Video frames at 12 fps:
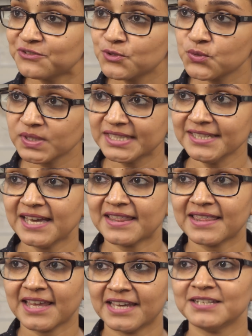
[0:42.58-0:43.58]
individually,
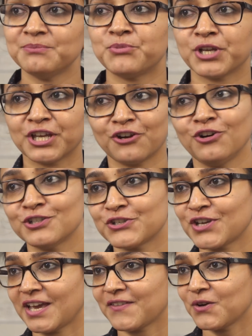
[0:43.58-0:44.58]
and then bring it all
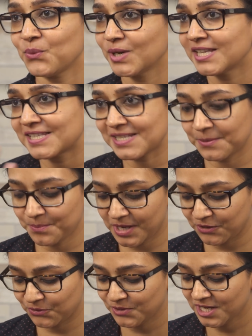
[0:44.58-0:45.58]
together with some
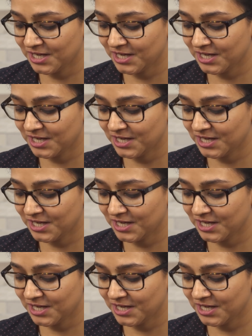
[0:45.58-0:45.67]
mayo.